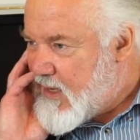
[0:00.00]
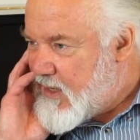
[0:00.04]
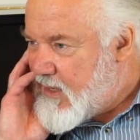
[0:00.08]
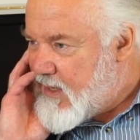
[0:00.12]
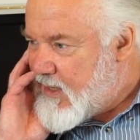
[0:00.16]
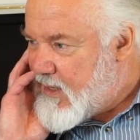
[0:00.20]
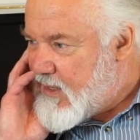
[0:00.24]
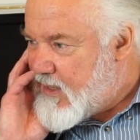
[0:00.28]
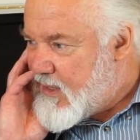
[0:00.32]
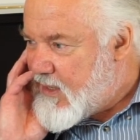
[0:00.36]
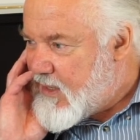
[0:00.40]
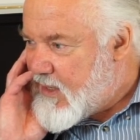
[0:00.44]

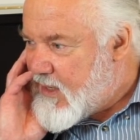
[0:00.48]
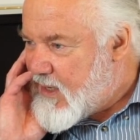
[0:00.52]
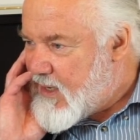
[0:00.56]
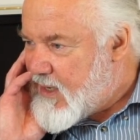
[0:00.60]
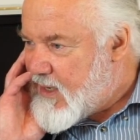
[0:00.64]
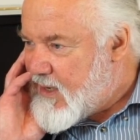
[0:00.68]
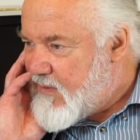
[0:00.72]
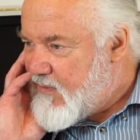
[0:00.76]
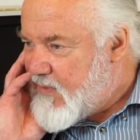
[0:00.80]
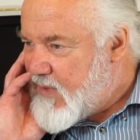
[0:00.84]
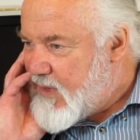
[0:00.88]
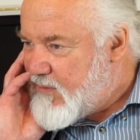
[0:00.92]
And
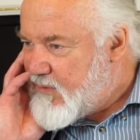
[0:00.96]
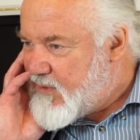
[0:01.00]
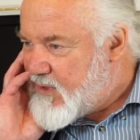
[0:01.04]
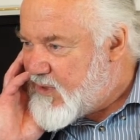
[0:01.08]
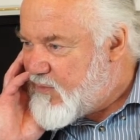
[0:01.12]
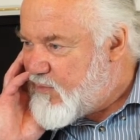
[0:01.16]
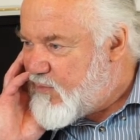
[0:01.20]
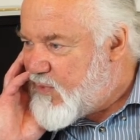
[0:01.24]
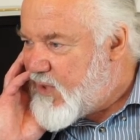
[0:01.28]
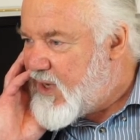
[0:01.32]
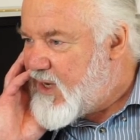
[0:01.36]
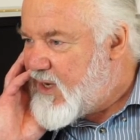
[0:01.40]
uh, it
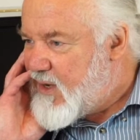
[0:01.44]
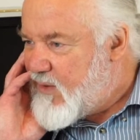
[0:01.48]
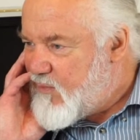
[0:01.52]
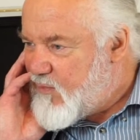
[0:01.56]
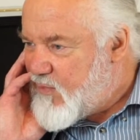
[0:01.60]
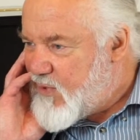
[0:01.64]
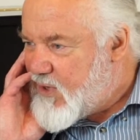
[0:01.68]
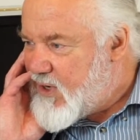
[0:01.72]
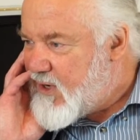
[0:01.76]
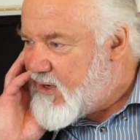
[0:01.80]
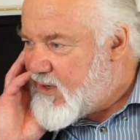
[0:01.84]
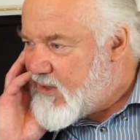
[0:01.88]
was a
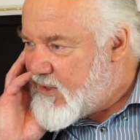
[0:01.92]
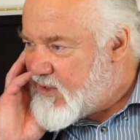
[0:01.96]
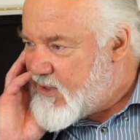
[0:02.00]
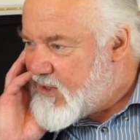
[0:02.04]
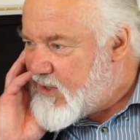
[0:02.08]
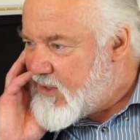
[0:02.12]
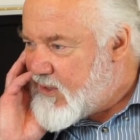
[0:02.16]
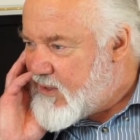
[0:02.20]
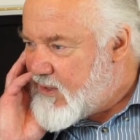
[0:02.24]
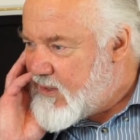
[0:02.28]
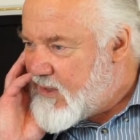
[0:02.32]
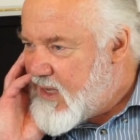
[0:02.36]
brilliant
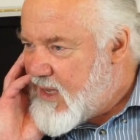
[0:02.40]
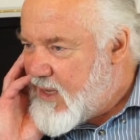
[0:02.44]
production.